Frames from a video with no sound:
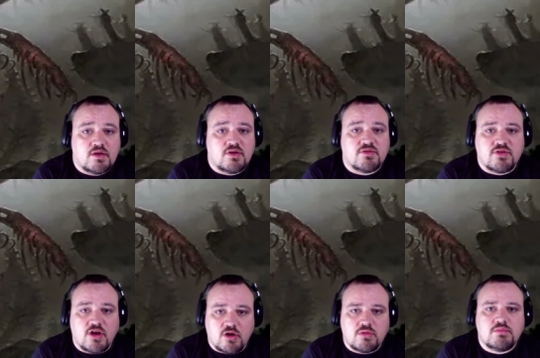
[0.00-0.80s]

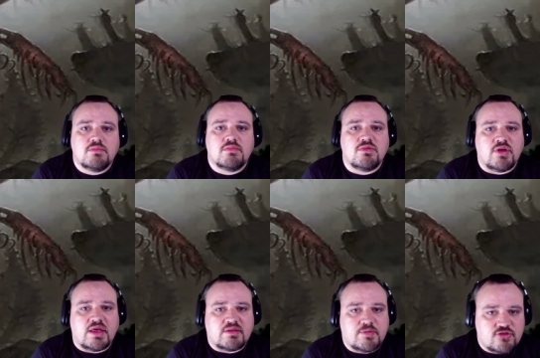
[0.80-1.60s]
So you get
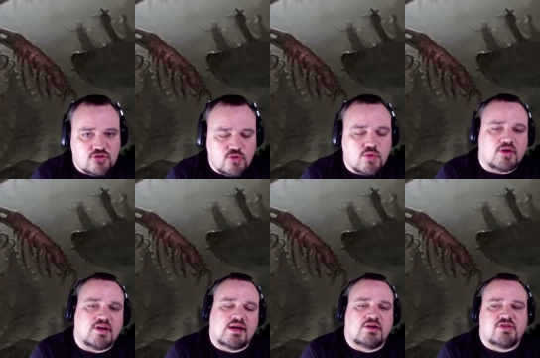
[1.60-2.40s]
to put 2 oil
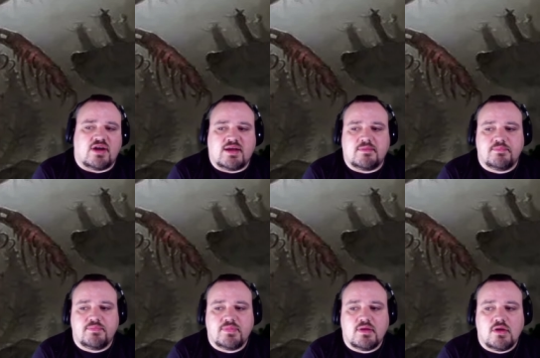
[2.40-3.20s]
counters on it,
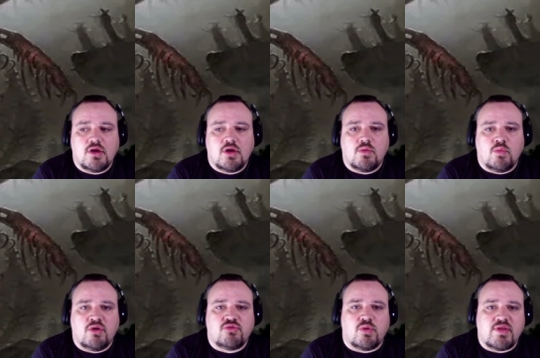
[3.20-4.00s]

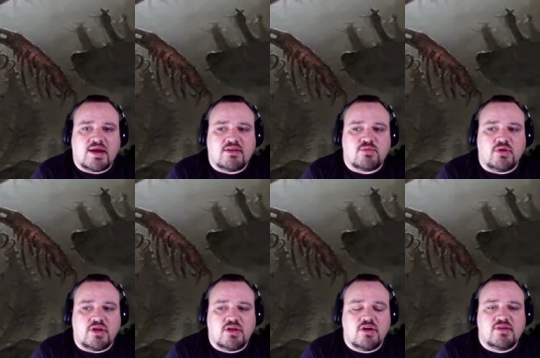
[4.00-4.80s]
which where that gets really
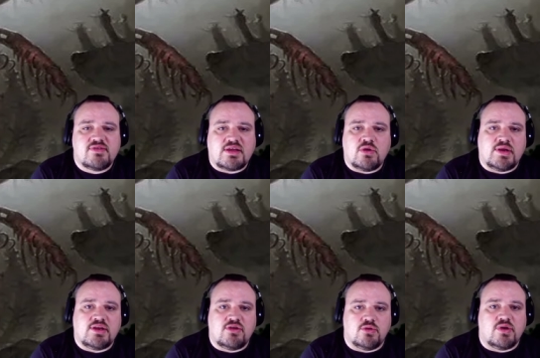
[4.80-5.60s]
good is that you only need
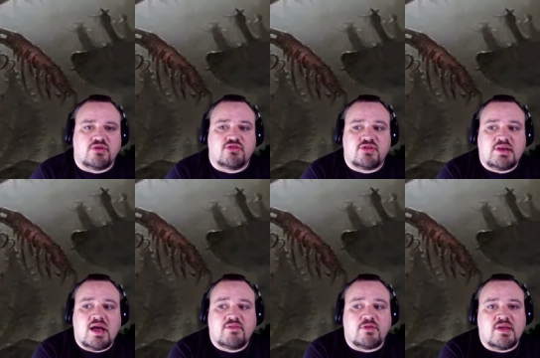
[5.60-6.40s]
2 creatures to
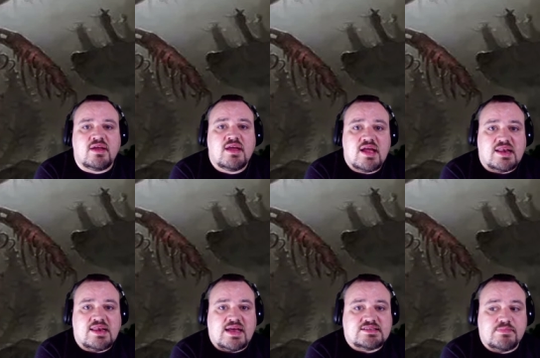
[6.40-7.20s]
die for the
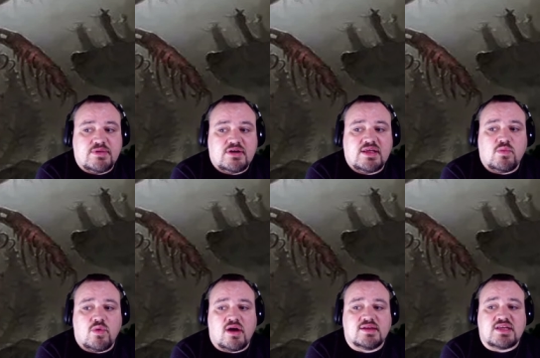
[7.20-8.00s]
next ability,
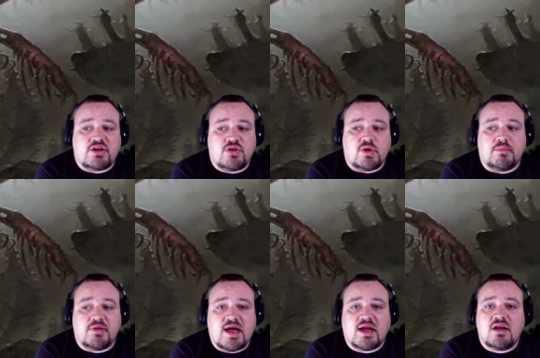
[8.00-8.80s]
where it's at 2 and a
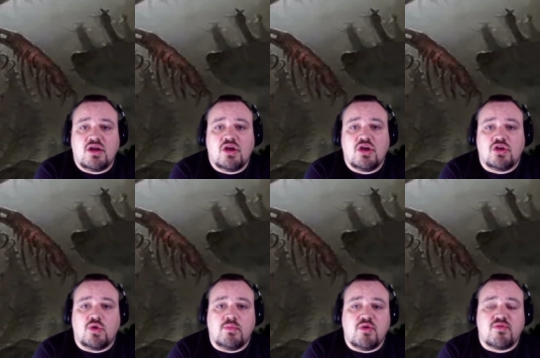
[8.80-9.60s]
black. You
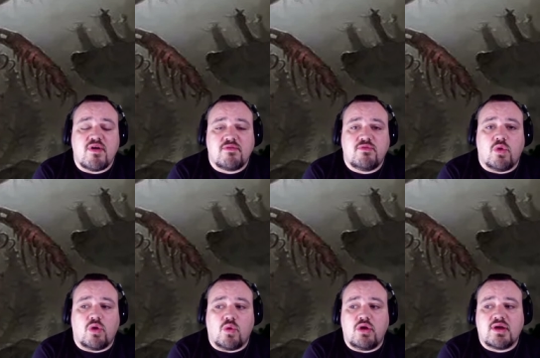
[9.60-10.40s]
remove 4
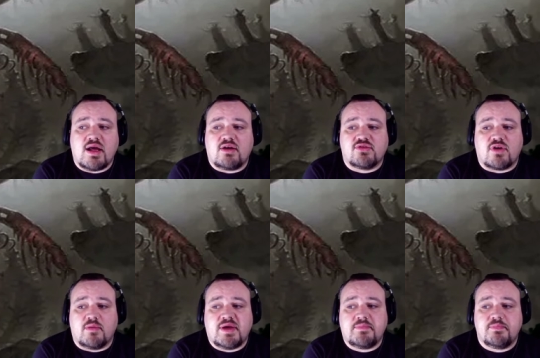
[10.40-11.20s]
oil counters from
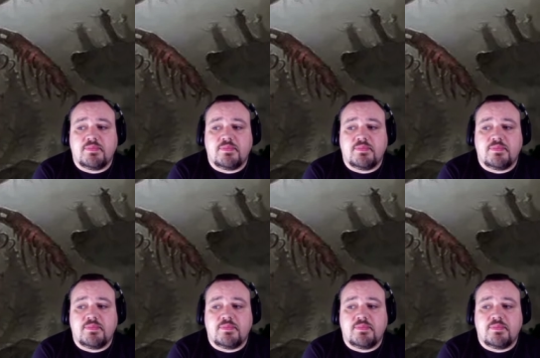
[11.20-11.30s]
it,